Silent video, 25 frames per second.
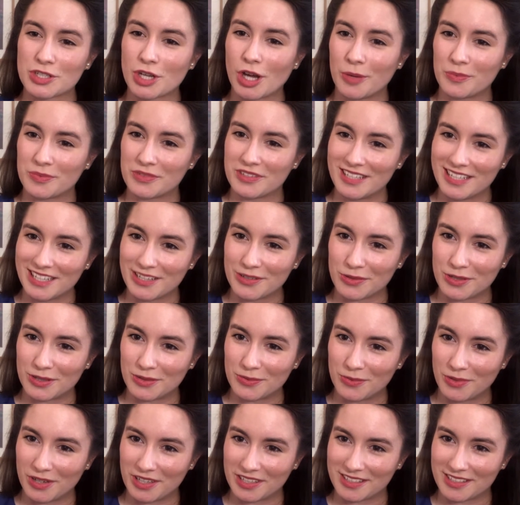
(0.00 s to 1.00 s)
top
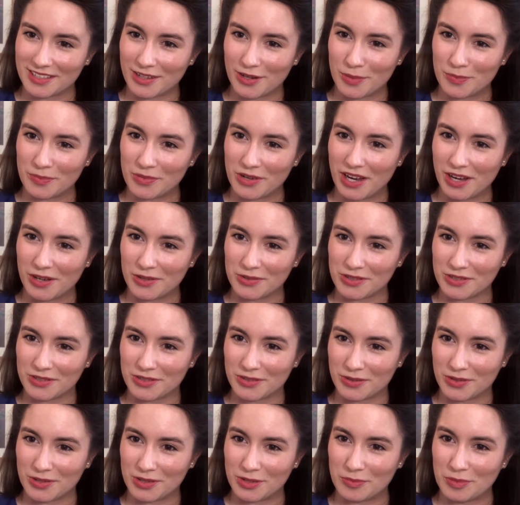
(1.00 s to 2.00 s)
secret what opera
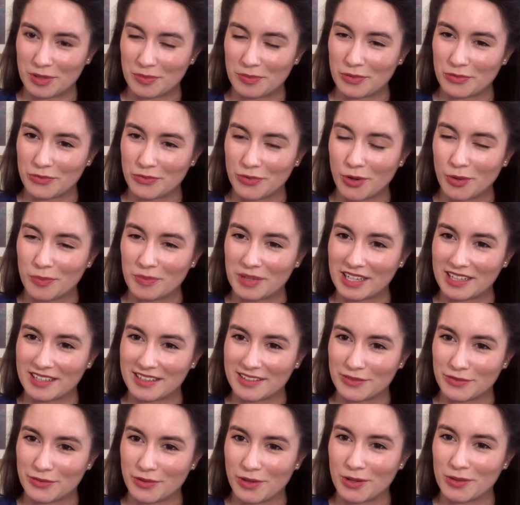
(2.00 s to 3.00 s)
houses are going to be performing
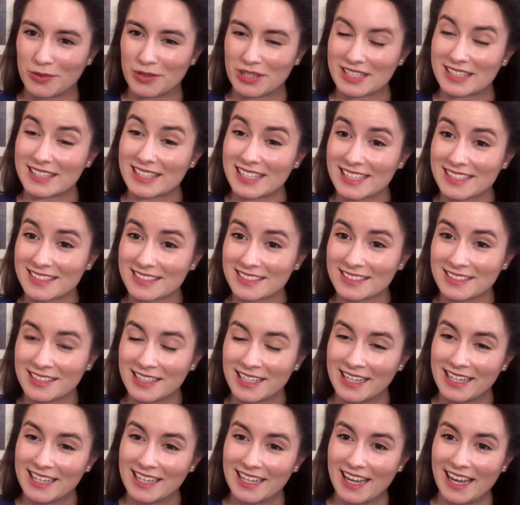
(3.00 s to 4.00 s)
in the following
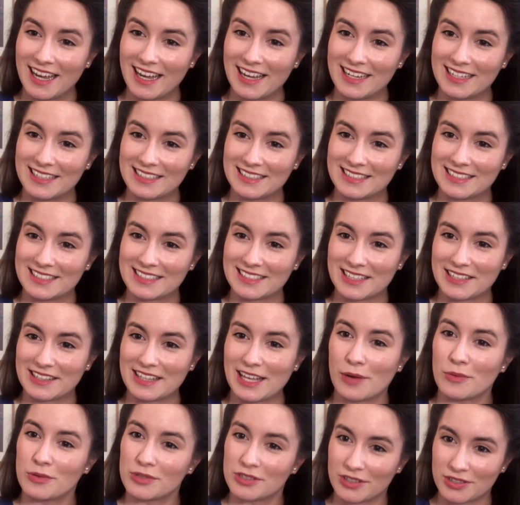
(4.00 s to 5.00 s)
season, and
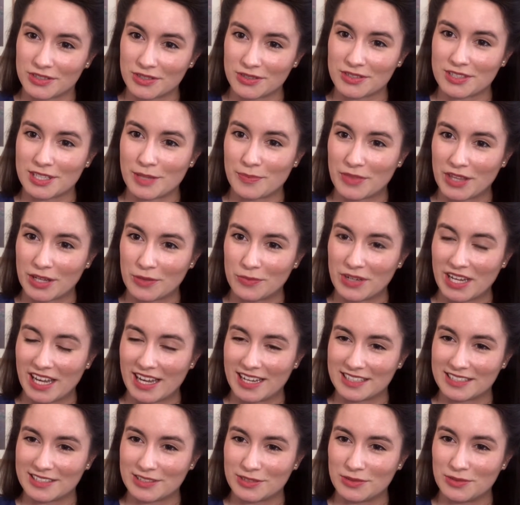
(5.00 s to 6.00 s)
that was also something we
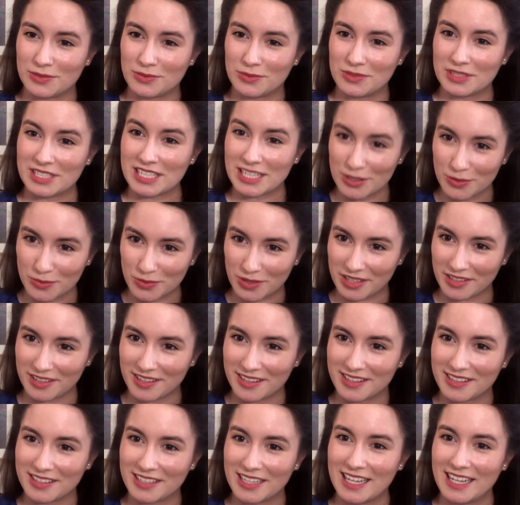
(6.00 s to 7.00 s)
had to deal
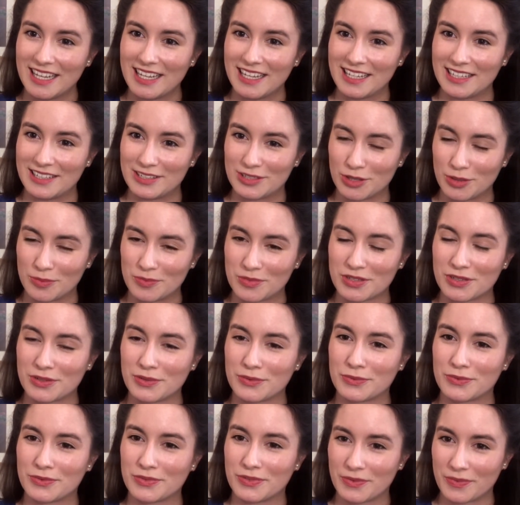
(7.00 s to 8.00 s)
with in terms
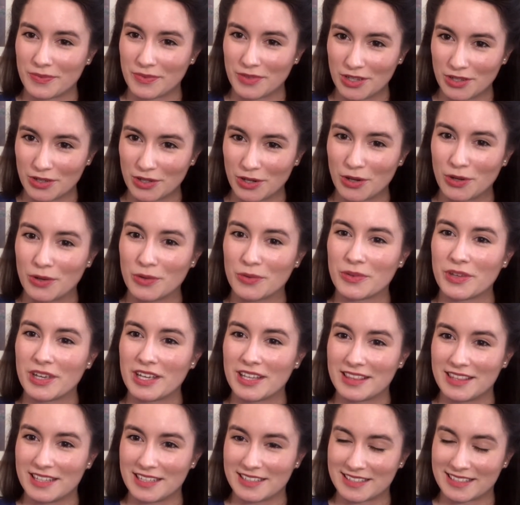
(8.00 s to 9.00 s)
of,
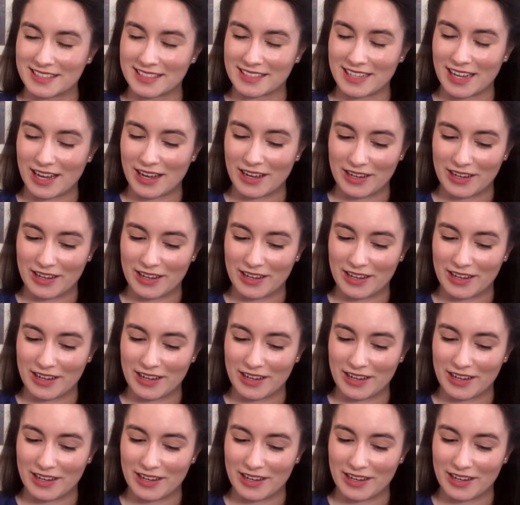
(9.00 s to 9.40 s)
this